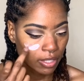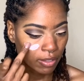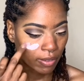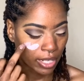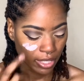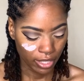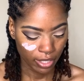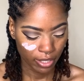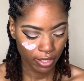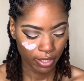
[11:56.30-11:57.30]
right
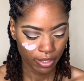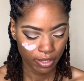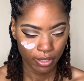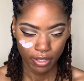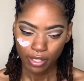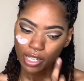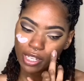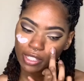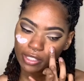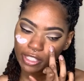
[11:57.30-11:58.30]
here,
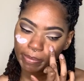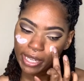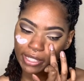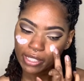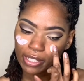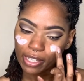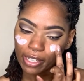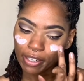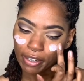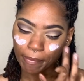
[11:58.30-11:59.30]
just basically
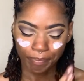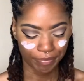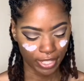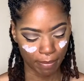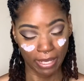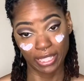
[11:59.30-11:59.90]
here in my